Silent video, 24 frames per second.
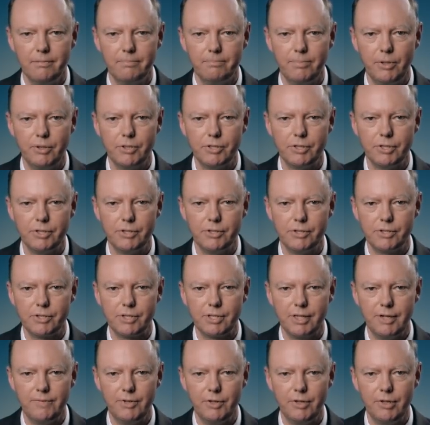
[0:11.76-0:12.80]
Boosters
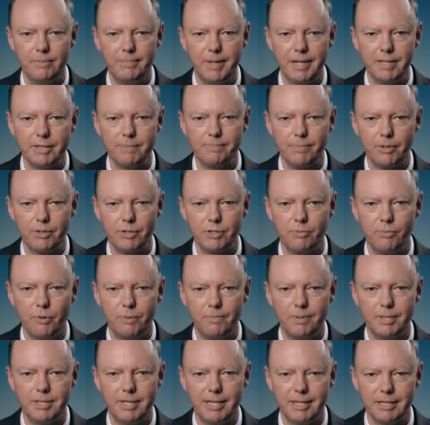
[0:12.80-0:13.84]
give you the best possible
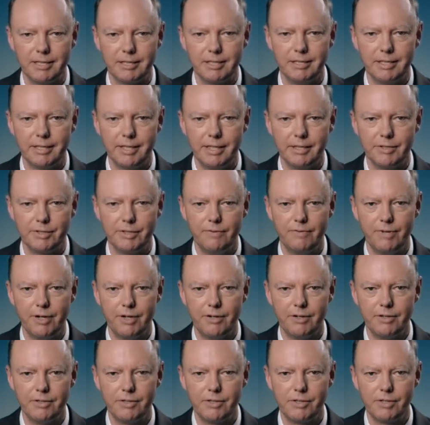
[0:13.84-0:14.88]
protection against the
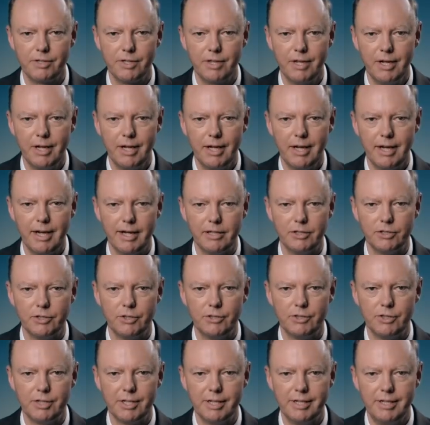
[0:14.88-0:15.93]
virus and
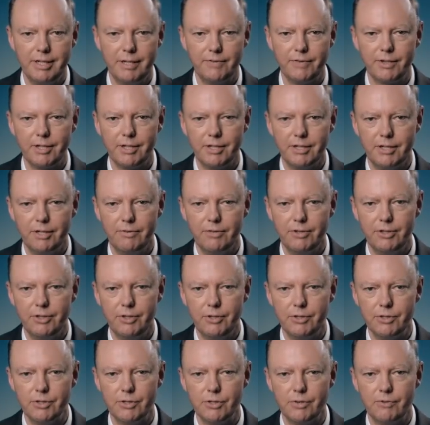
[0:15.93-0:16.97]
should significantly
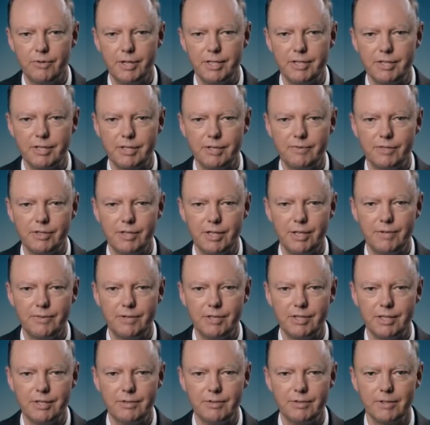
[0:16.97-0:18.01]
reduce your risk of
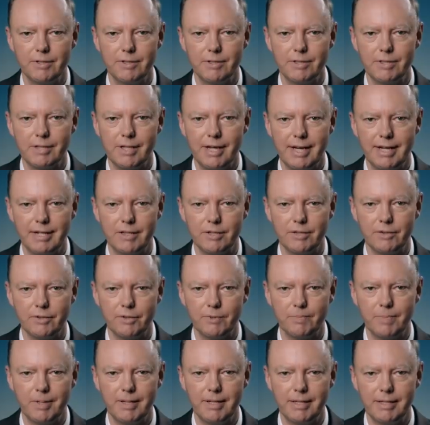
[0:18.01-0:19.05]
serious illness and
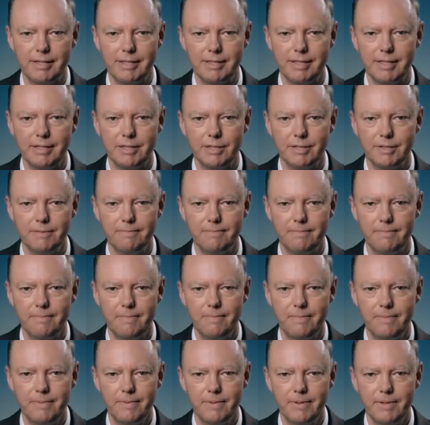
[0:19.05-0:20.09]
hospitalisation.
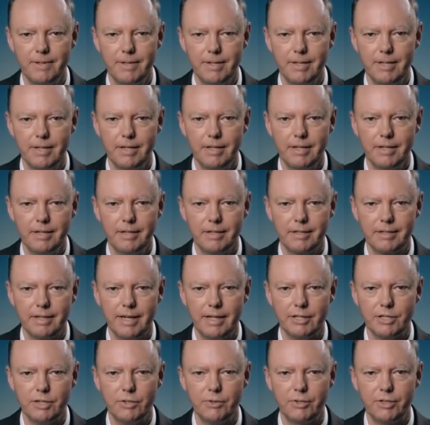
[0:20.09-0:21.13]

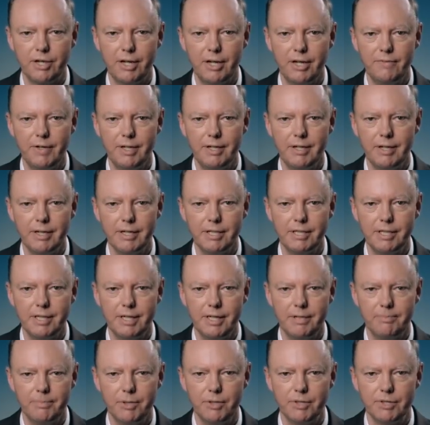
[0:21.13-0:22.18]
Get your
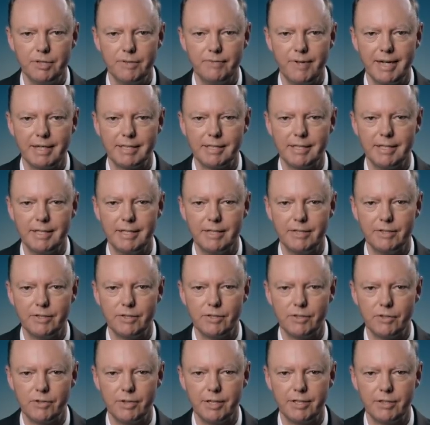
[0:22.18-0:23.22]
COVID-19 booster vaccine to
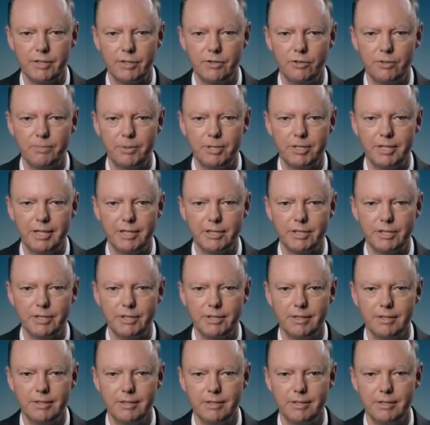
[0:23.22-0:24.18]
strengthen your protection.